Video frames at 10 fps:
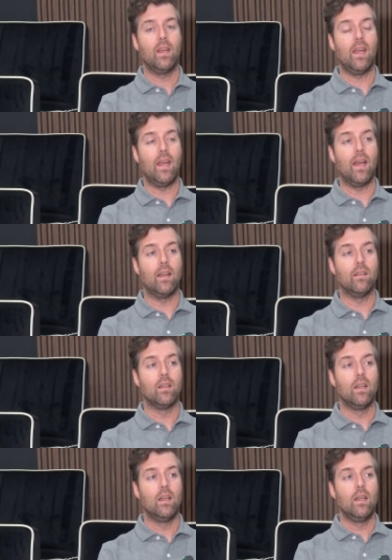And
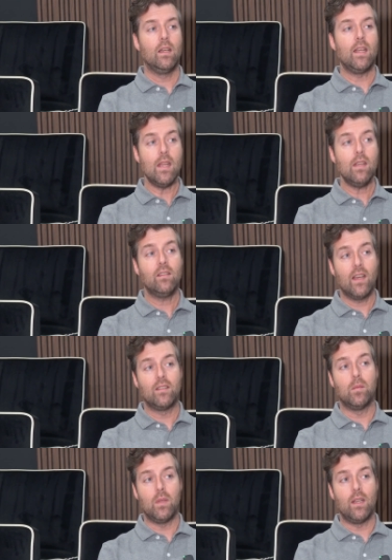he
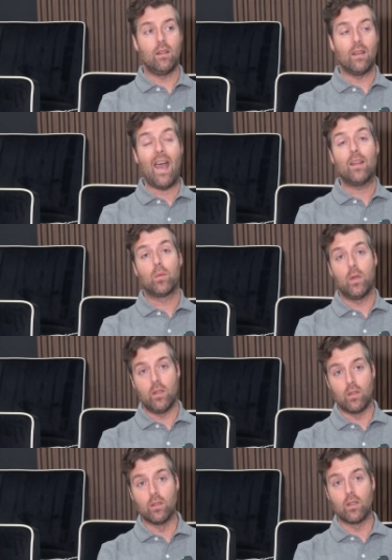said to me, that's what
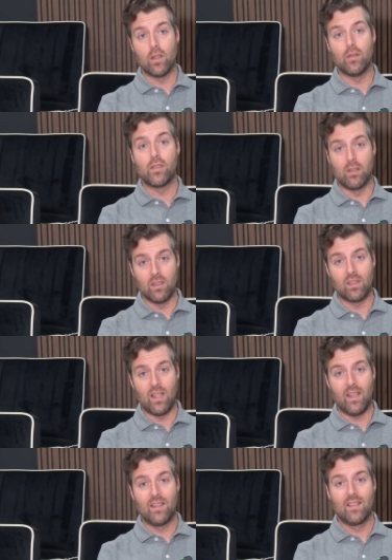your curve should look
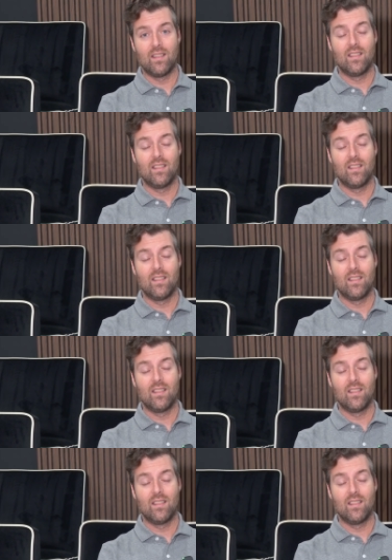like.